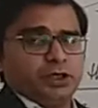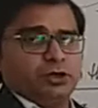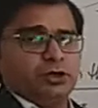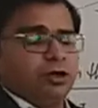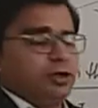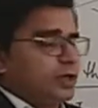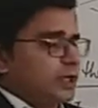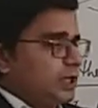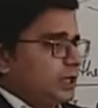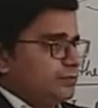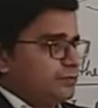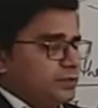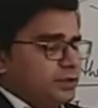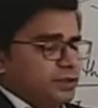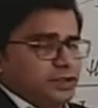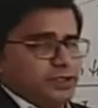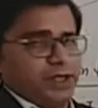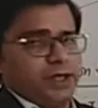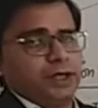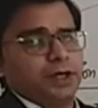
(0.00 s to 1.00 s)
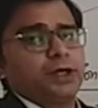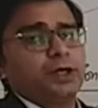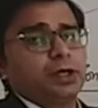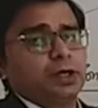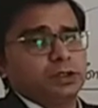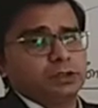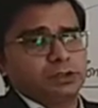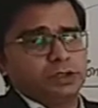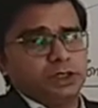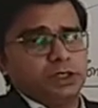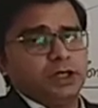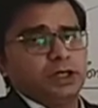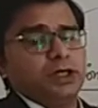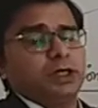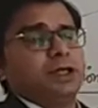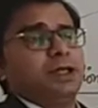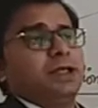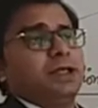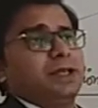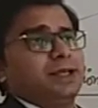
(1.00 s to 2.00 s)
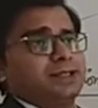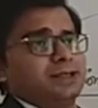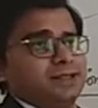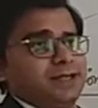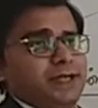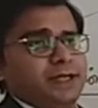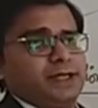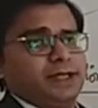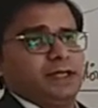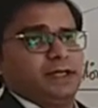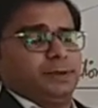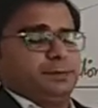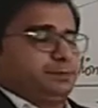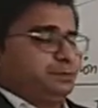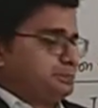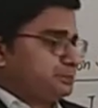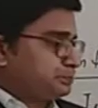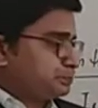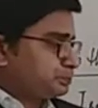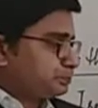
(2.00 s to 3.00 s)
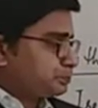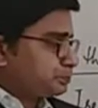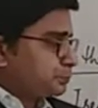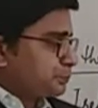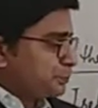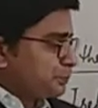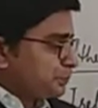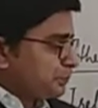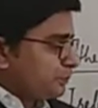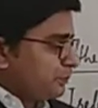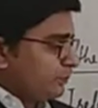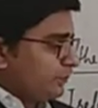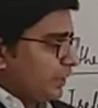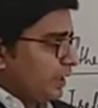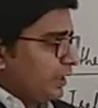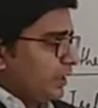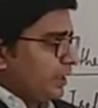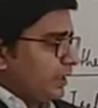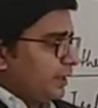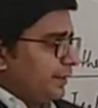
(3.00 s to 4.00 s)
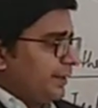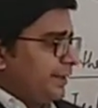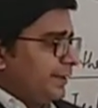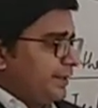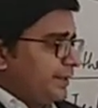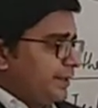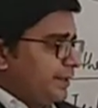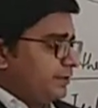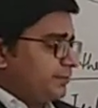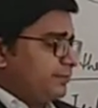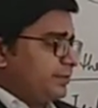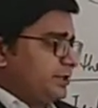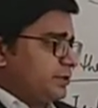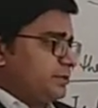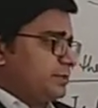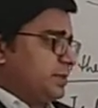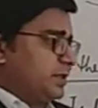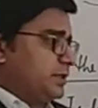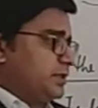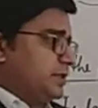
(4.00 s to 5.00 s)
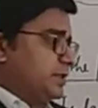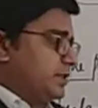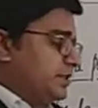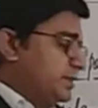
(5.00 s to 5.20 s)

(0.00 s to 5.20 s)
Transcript: not after second or third, exactly. Written in first person.